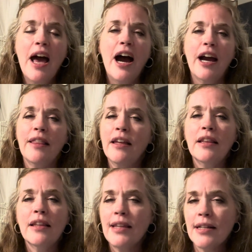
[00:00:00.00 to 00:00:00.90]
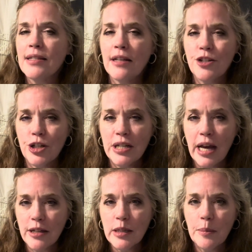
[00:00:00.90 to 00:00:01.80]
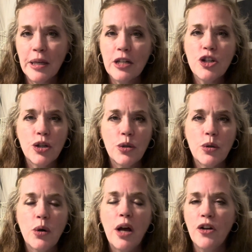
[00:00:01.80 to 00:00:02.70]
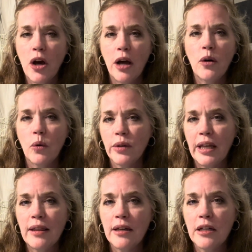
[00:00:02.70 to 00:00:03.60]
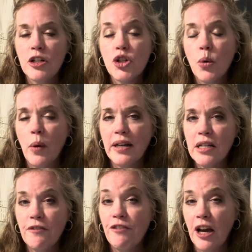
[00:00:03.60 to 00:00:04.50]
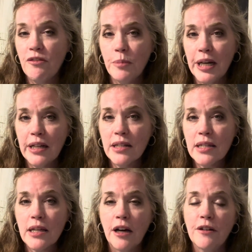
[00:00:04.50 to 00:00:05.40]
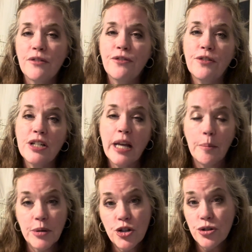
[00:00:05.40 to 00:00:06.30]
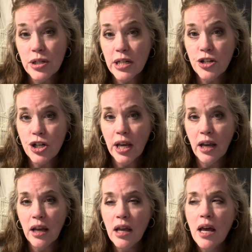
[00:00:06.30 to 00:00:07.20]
I think that that's such a testament to not only the 25 minutes of temperature stitching